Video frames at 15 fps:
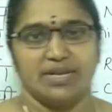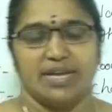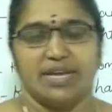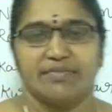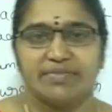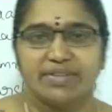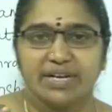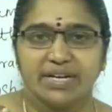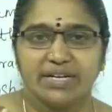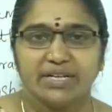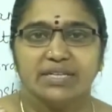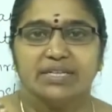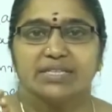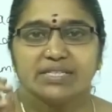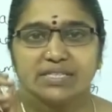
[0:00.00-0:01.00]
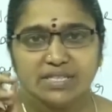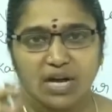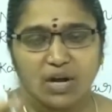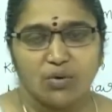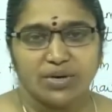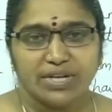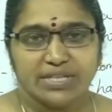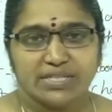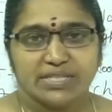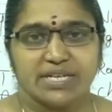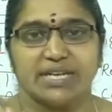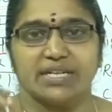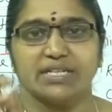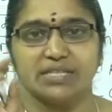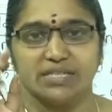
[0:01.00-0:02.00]
If the sound is
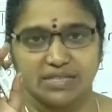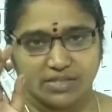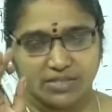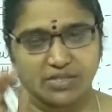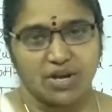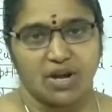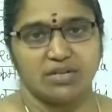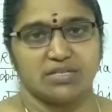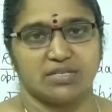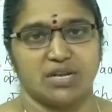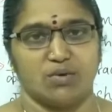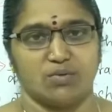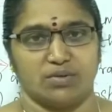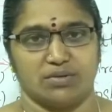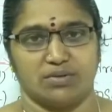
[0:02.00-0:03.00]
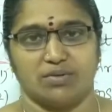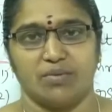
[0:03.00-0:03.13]
a short sound,